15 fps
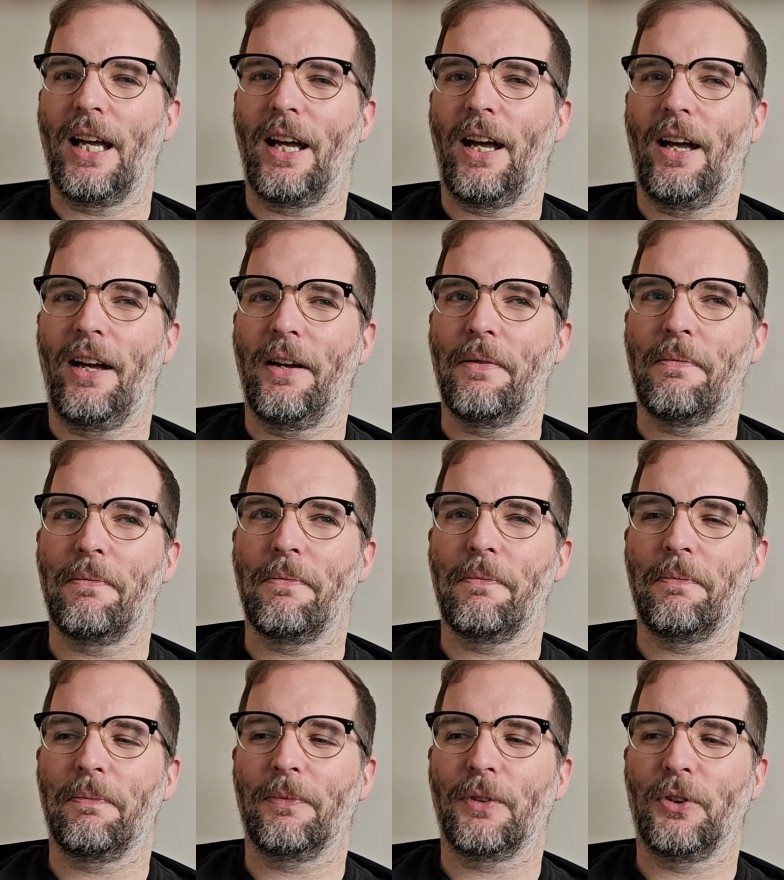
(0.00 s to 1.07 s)

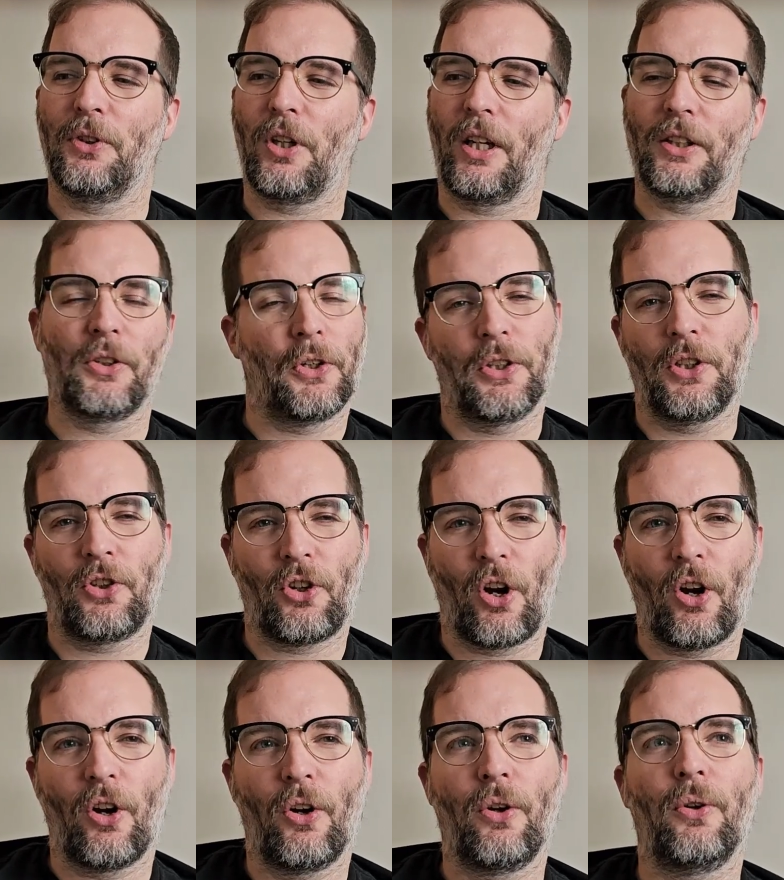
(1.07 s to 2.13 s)
Um, like not in the
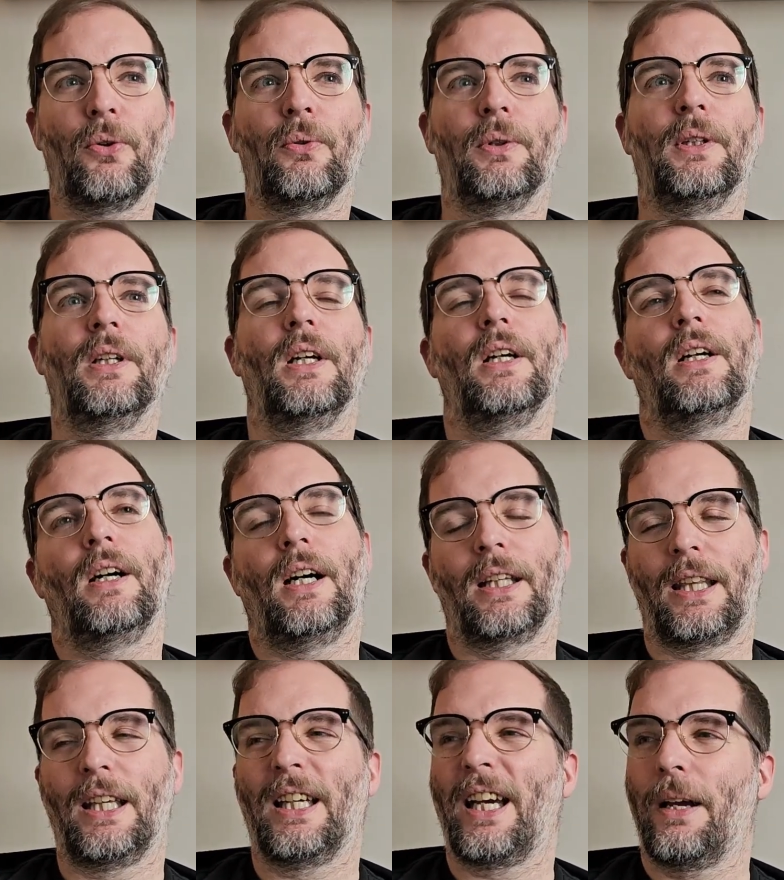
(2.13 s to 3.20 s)
show. And I
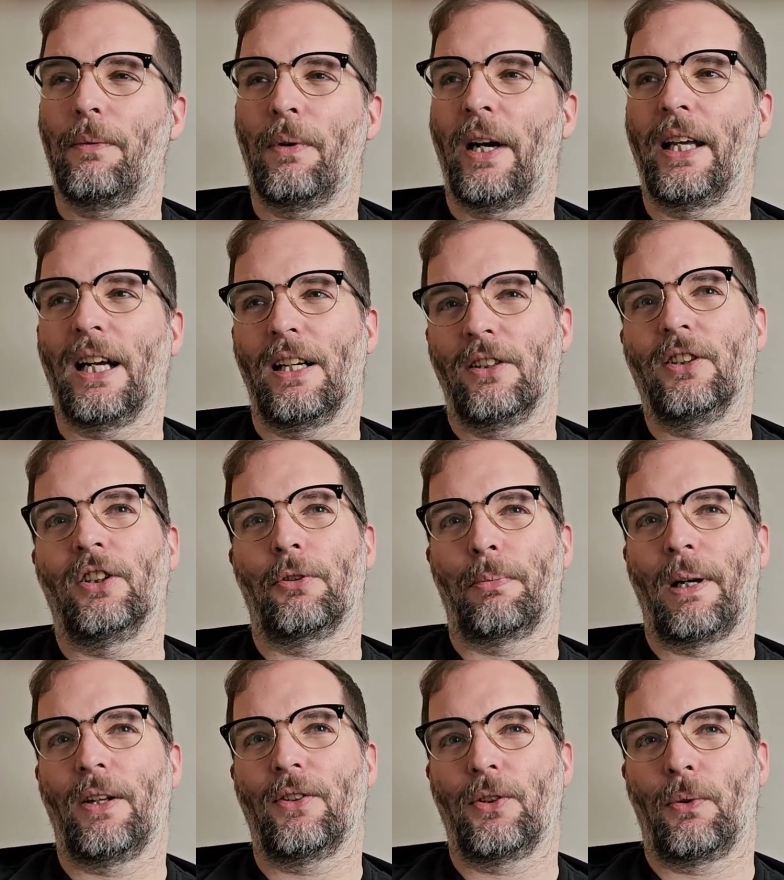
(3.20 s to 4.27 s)
think Kate Reading actually does
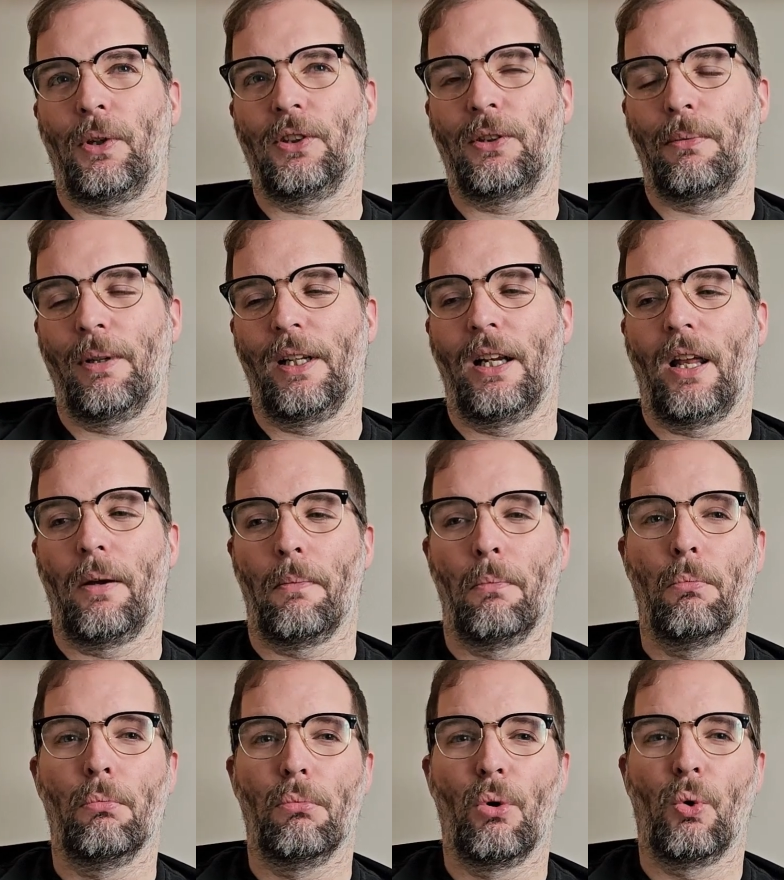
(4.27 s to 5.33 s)
pronounce it quite similarly, like
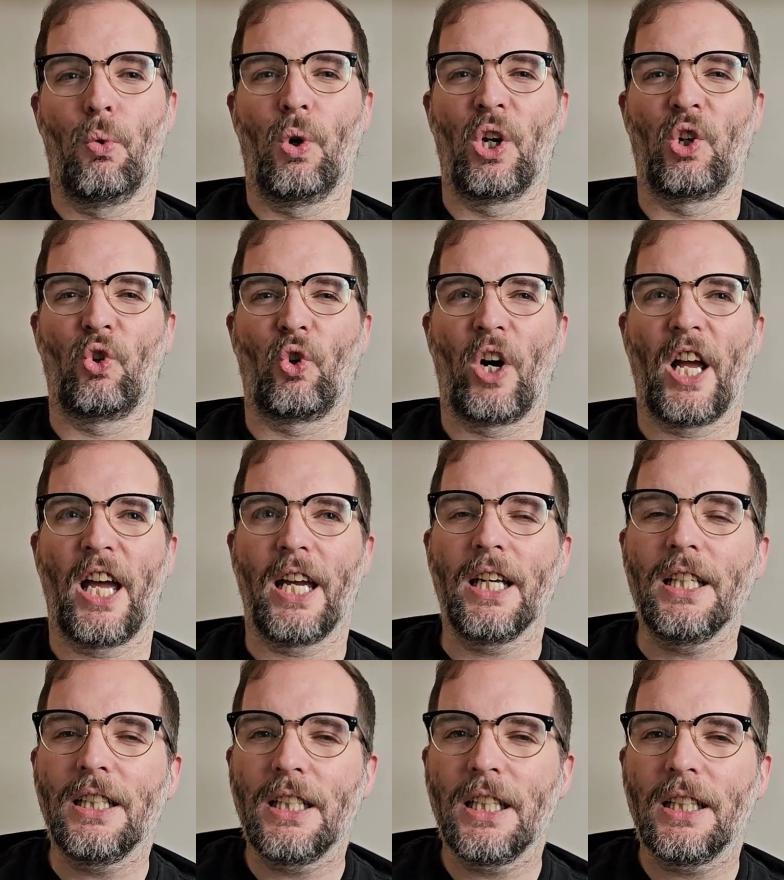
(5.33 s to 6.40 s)

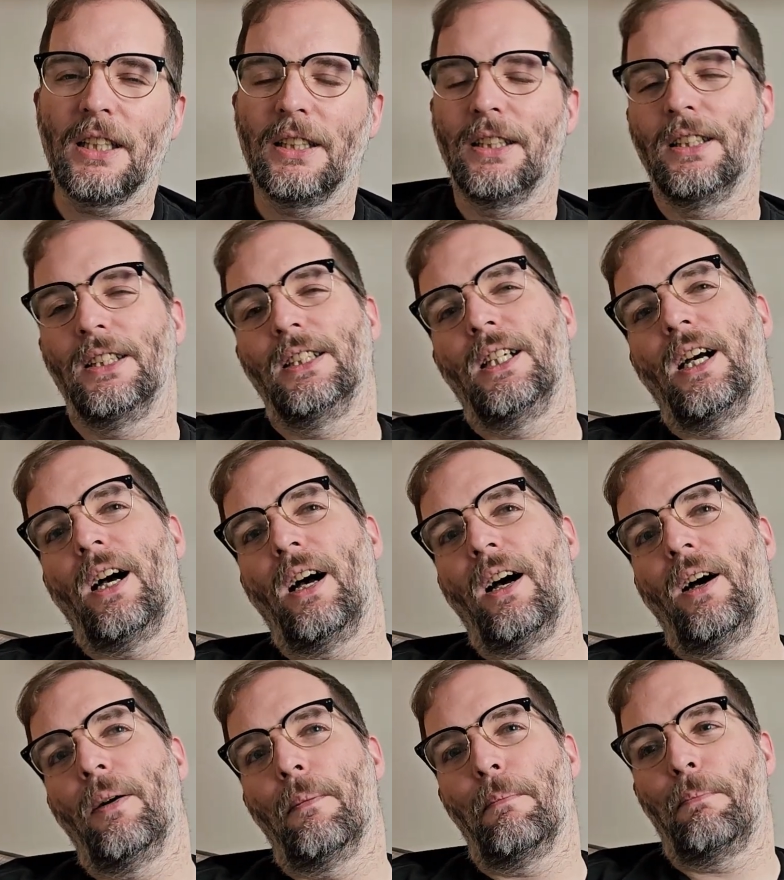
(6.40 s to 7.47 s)
Moraine.
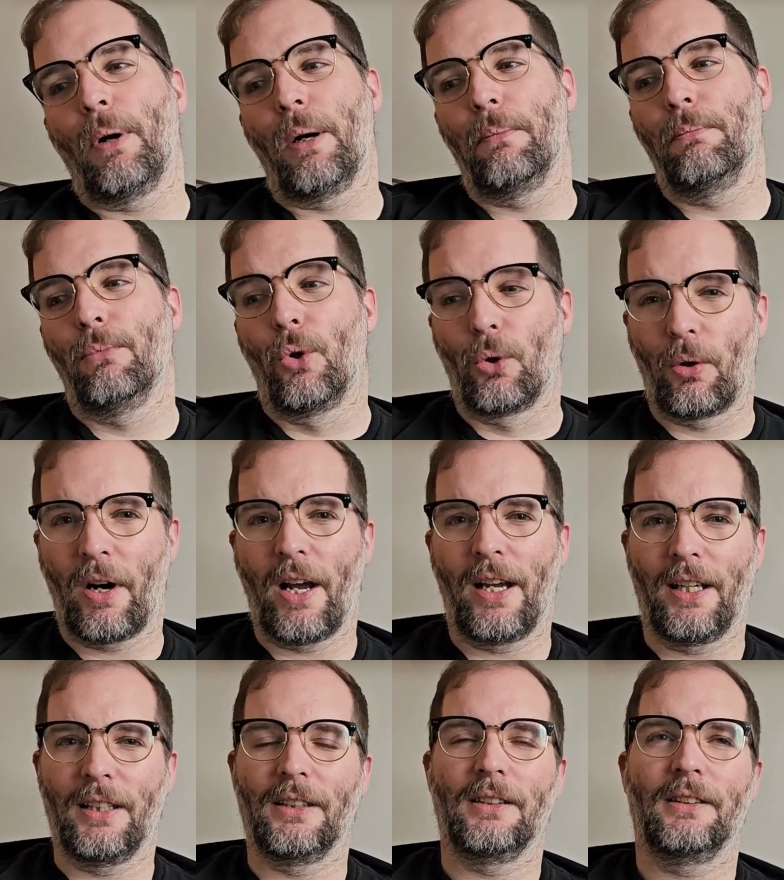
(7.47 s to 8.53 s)
Um, but
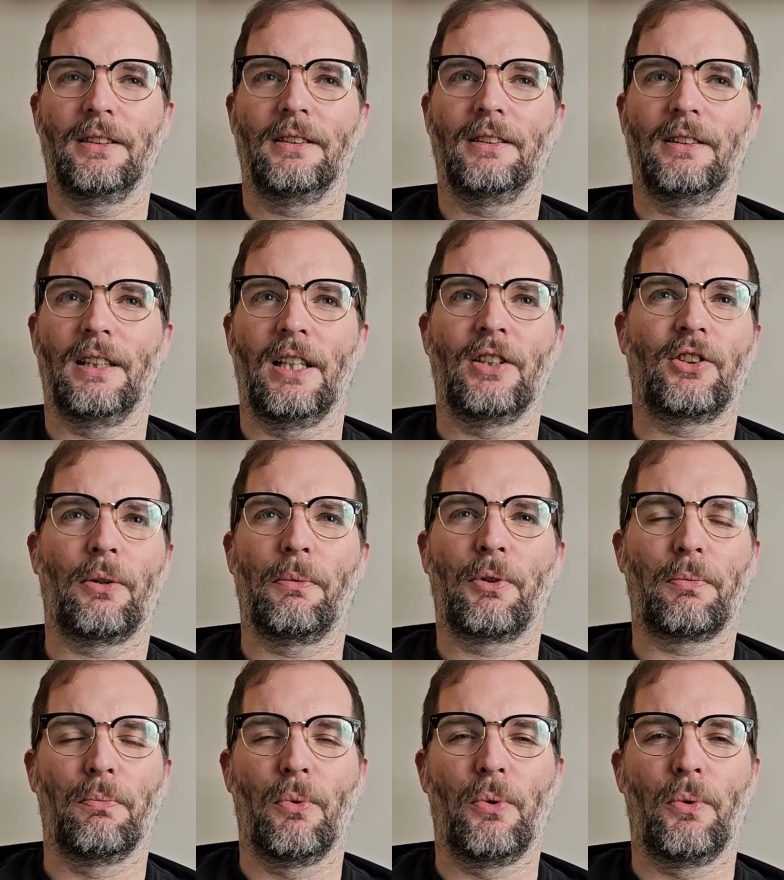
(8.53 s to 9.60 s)
Moraine is so much
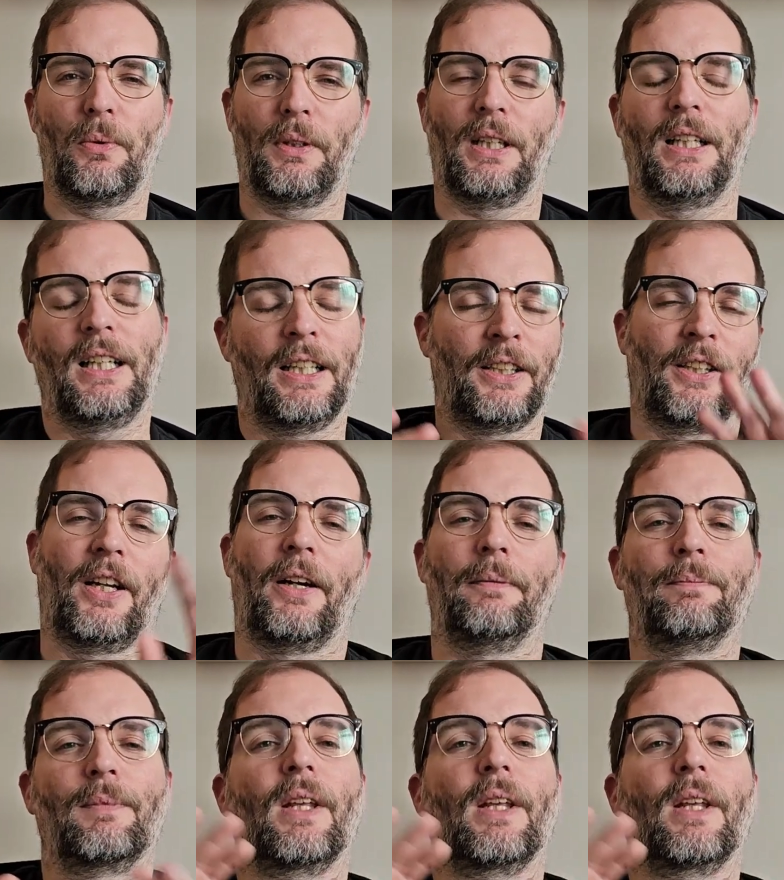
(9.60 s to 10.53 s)
more, I don't know.